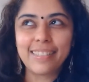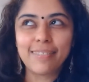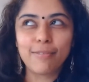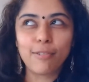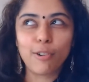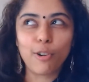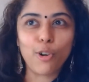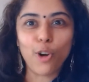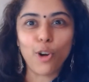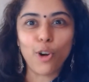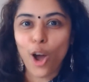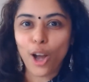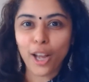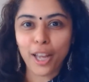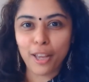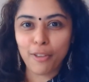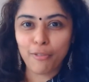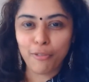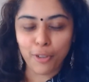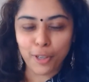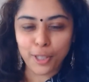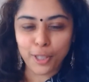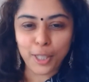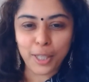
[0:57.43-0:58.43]

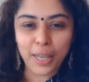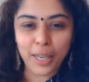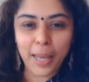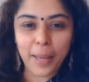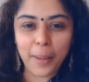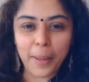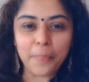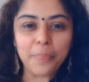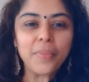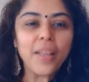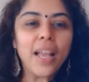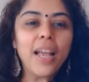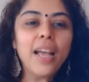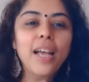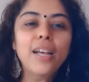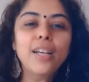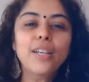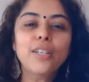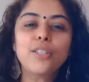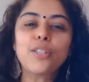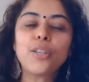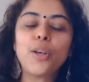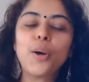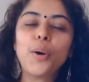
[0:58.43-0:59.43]
rocking for today.
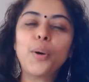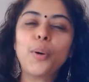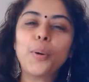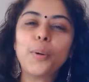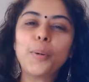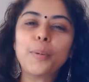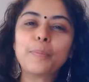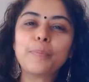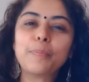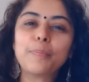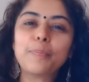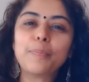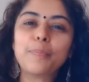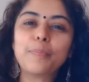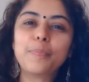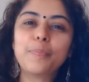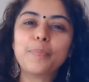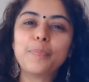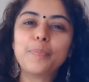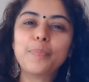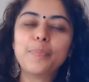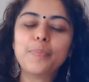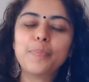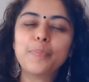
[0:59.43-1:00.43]
So,
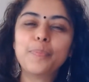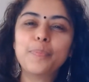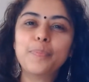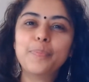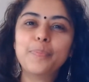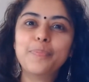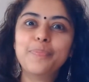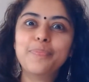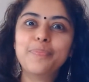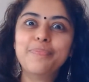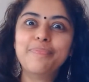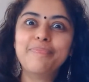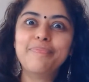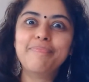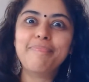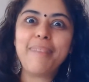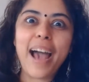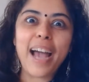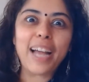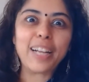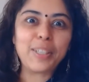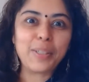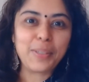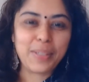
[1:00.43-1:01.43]

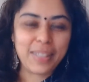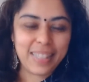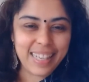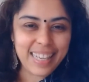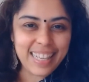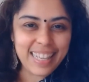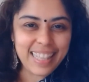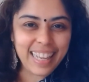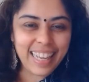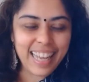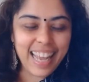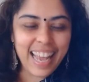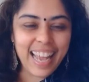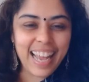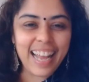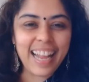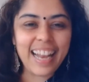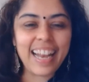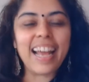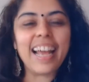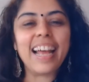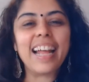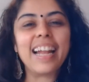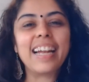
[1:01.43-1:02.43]
back to Sid
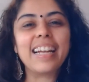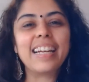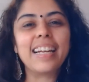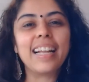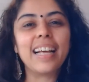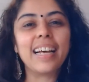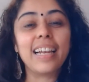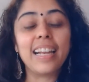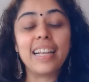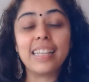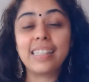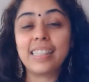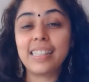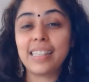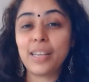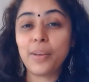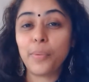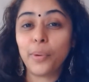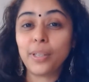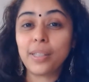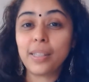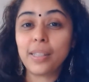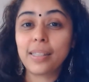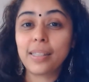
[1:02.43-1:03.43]
again, and let's see what